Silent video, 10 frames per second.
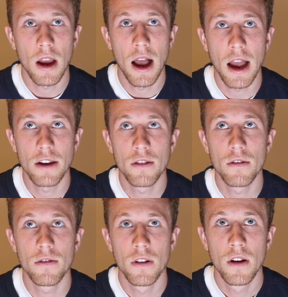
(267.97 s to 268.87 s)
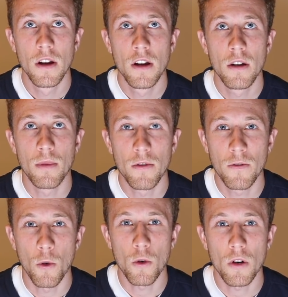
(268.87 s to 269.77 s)
kind of
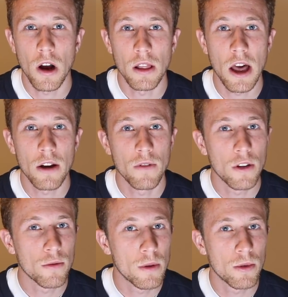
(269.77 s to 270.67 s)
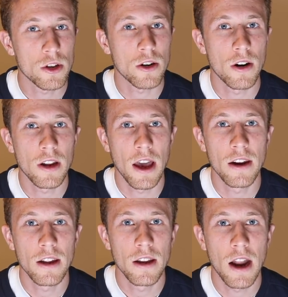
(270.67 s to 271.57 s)
before a lot of other people started
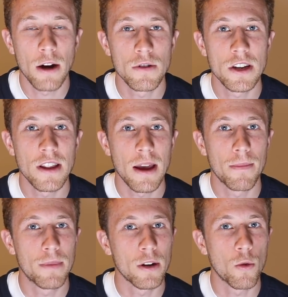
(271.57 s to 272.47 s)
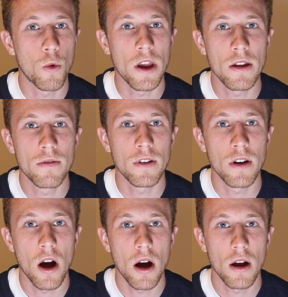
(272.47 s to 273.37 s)
getting it. I was in that big wave
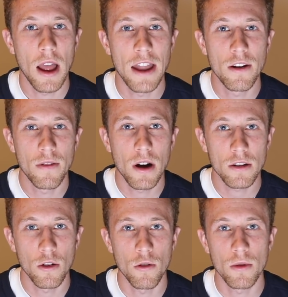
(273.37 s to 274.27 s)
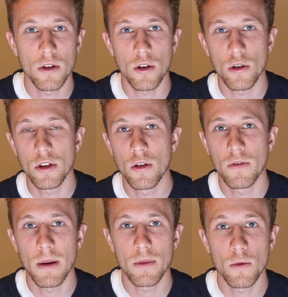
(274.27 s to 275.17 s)
in end of October, early
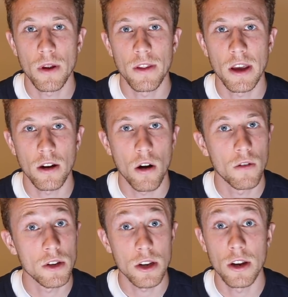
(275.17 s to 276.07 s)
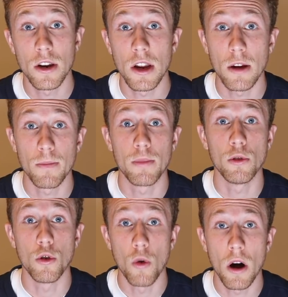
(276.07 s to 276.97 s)
November, when like all of a sudden it
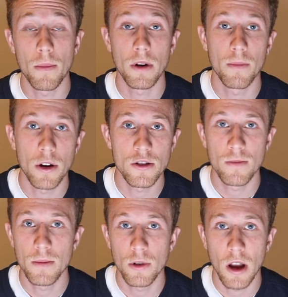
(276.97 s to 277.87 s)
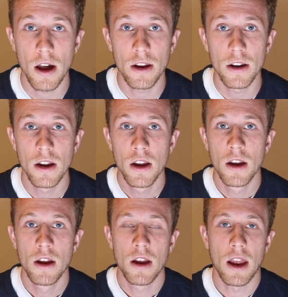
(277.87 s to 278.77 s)
blew up and a bunch of people got it.
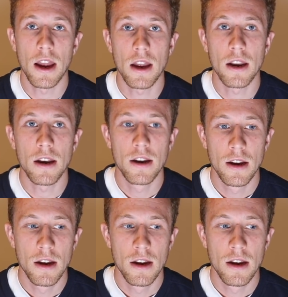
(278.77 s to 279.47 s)
And